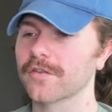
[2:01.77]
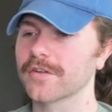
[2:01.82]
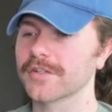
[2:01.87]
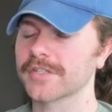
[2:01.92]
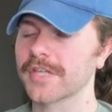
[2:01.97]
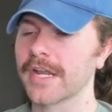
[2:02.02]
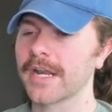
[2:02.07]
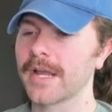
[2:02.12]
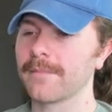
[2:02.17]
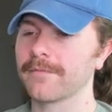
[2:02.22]

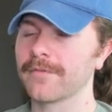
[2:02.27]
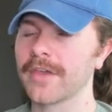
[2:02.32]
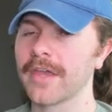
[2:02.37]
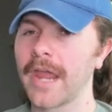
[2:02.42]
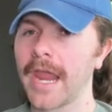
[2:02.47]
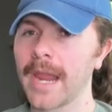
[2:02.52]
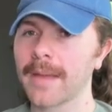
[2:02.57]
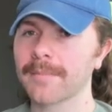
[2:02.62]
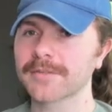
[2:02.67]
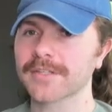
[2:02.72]
setup
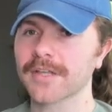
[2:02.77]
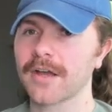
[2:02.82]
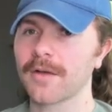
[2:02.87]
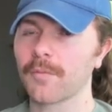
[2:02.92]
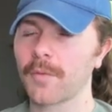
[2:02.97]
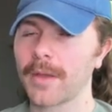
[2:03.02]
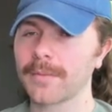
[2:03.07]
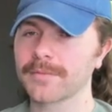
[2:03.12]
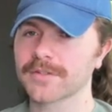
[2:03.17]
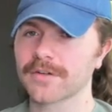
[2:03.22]
via Amazon
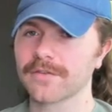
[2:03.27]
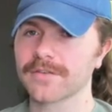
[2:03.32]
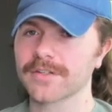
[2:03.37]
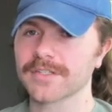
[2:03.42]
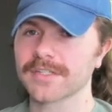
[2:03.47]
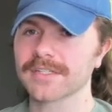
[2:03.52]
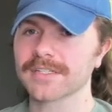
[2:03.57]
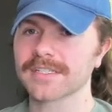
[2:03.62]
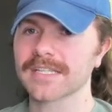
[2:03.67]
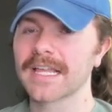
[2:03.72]
Web
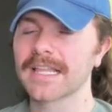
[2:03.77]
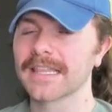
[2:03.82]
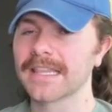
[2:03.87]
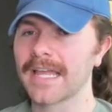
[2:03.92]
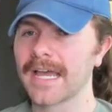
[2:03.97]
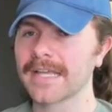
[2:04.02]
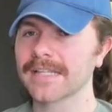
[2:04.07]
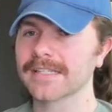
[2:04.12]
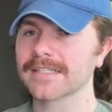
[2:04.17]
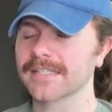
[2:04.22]
Services
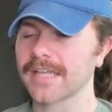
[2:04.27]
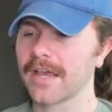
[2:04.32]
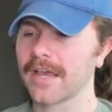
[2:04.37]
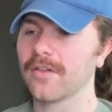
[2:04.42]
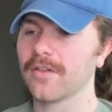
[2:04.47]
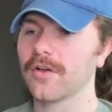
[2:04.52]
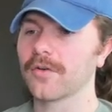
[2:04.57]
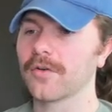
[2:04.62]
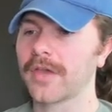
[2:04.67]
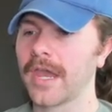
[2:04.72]

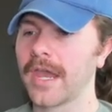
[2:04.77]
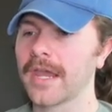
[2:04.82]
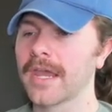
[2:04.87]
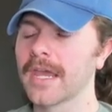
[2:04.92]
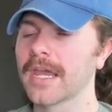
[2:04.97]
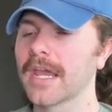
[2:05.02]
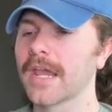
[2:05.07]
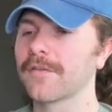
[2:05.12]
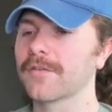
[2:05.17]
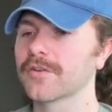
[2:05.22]
LightSail. Okay,
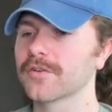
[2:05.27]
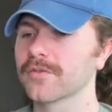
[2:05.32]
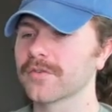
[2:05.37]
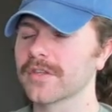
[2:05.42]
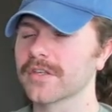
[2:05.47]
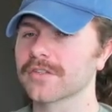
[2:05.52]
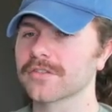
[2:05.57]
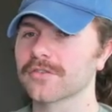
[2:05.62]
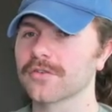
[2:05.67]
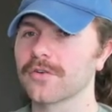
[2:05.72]
if you're doing
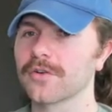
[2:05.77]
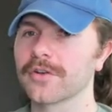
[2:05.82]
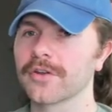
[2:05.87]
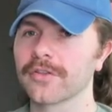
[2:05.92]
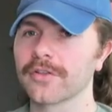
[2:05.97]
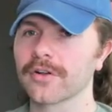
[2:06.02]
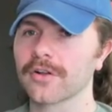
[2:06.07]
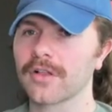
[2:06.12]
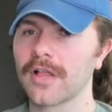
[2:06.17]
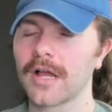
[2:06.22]
this through
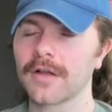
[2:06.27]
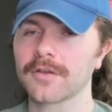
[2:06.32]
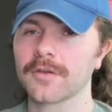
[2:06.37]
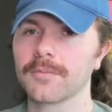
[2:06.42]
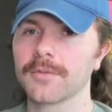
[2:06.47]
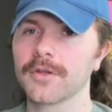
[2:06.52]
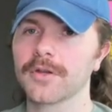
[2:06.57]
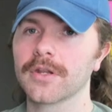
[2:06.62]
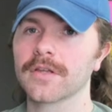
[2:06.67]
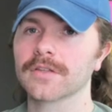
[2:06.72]
another cloud
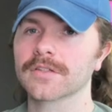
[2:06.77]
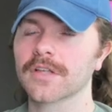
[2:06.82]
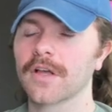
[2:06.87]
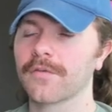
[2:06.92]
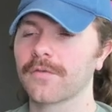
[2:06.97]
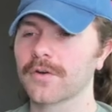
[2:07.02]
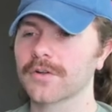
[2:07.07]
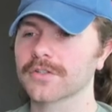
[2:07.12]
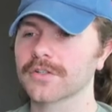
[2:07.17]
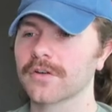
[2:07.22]
computing
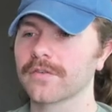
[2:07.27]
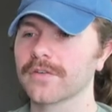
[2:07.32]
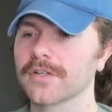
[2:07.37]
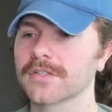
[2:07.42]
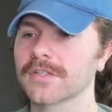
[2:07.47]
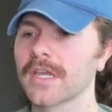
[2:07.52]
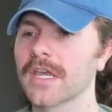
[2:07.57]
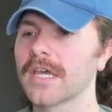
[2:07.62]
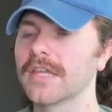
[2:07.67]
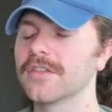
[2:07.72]
software
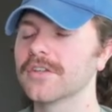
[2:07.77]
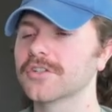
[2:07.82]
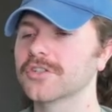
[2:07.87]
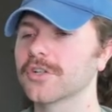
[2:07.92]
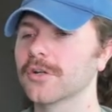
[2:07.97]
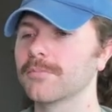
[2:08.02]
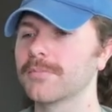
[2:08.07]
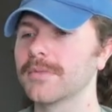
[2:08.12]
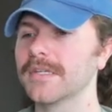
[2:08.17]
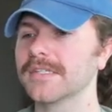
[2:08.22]
service, this
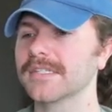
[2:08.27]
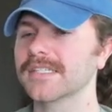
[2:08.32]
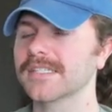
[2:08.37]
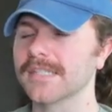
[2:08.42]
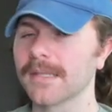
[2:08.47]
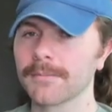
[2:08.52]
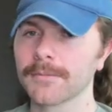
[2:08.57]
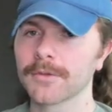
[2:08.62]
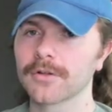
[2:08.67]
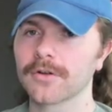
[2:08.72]
should be
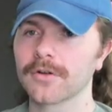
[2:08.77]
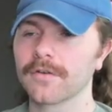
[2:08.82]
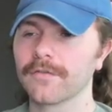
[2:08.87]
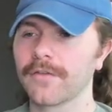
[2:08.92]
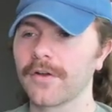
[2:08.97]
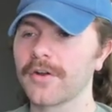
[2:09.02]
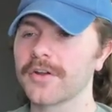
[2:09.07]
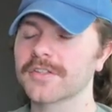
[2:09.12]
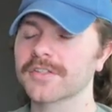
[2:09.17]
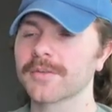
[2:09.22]
similar,
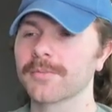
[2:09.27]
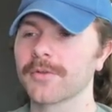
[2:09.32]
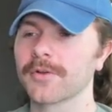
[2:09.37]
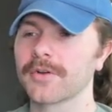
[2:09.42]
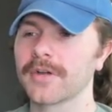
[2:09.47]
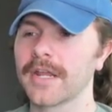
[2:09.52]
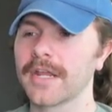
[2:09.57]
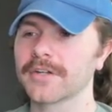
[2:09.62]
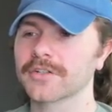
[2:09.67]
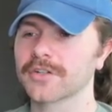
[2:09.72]
very similar
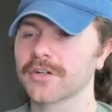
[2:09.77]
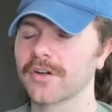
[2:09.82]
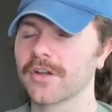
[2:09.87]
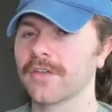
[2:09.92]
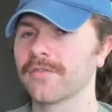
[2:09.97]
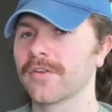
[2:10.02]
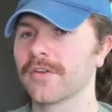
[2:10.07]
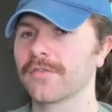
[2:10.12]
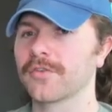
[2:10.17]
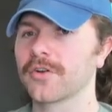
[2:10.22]
in nature,
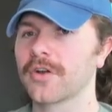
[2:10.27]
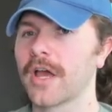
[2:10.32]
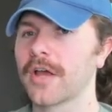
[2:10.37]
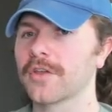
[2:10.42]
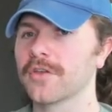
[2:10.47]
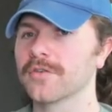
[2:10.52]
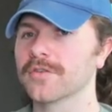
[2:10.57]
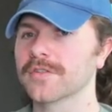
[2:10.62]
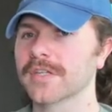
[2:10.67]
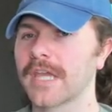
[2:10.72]
even if you're not
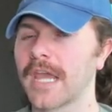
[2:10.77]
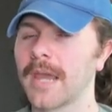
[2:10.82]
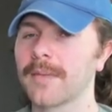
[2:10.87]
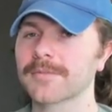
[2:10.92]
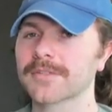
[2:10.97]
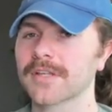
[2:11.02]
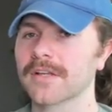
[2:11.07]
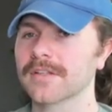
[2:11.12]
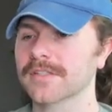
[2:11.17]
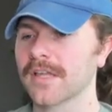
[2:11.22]
using
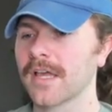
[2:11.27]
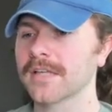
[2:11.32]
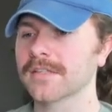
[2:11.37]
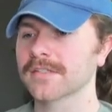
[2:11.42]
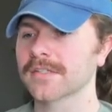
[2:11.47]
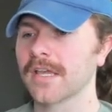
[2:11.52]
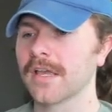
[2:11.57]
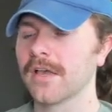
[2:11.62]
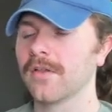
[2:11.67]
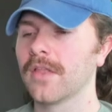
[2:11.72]
Amazon's
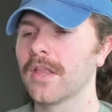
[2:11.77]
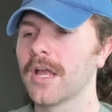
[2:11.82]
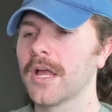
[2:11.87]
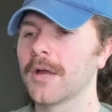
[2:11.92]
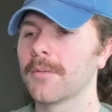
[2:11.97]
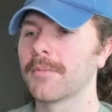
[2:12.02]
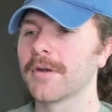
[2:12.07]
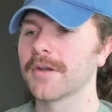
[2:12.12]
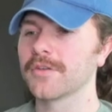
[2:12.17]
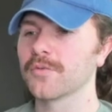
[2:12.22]
LightSail.
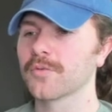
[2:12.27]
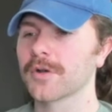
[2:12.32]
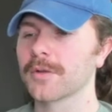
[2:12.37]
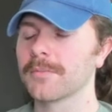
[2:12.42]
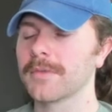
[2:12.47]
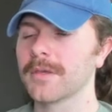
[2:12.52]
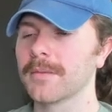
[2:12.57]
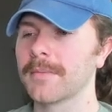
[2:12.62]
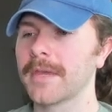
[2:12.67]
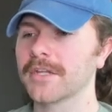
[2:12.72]
But you want to
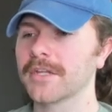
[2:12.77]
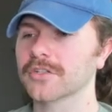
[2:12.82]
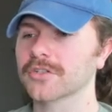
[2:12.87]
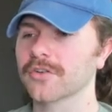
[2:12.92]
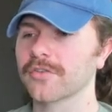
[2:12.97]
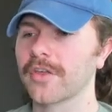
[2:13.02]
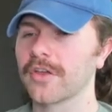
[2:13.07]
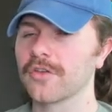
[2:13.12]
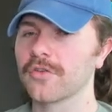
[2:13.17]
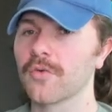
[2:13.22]
be making
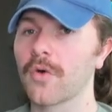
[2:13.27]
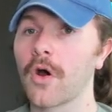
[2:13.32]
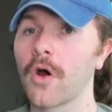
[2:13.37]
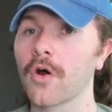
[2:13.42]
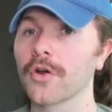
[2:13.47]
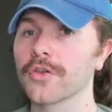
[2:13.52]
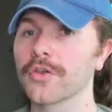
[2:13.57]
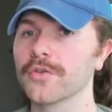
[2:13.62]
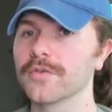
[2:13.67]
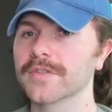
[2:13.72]
sure that you
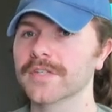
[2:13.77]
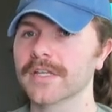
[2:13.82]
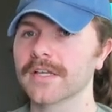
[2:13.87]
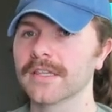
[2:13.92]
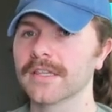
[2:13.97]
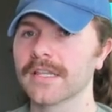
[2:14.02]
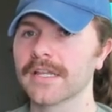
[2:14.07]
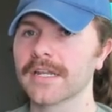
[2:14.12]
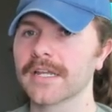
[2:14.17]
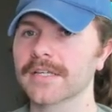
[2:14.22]
are using a
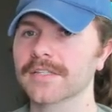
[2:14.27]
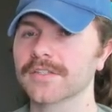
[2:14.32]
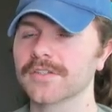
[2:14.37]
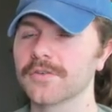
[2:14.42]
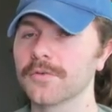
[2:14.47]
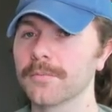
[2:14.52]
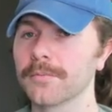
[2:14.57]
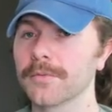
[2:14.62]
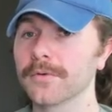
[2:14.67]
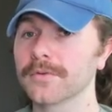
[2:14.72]
Linux
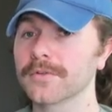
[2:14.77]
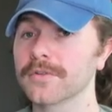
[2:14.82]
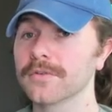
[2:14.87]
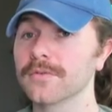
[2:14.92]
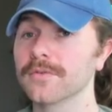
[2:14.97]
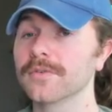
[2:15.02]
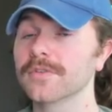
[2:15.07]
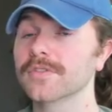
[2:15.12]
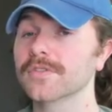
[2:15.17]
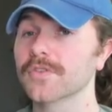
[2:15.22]

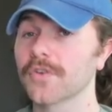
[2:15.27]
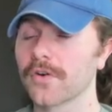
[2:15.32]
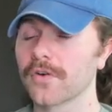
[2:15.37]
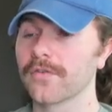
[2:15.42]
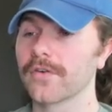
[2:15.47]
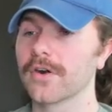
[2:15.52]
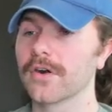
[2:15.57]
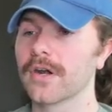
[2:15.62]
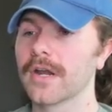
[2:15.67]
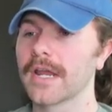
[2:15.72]
Ubuntu
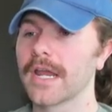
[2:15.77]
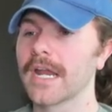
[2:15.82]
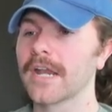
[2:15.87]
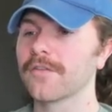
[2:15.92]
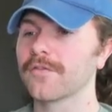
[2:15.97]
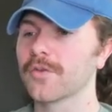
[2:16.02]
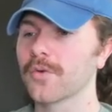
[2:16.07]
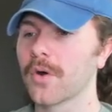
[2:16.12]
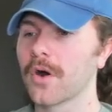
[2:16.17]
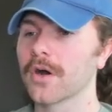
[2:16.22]
server. And
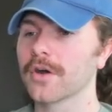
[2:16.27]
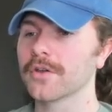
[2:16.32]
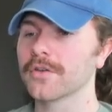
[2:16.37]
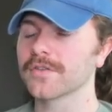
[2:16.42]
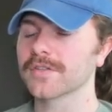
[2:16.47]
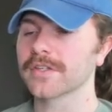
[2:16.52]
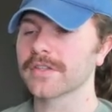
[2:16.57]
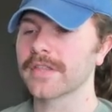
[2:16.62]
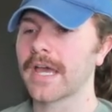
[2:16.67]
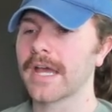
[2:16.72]
if you are
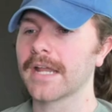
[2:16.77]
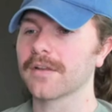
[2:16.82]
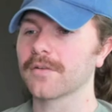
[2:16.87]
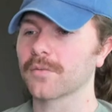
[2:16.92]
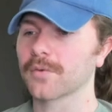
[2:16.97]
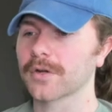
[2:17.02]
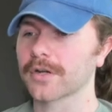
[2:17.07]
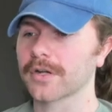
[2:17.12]
using that, we're going to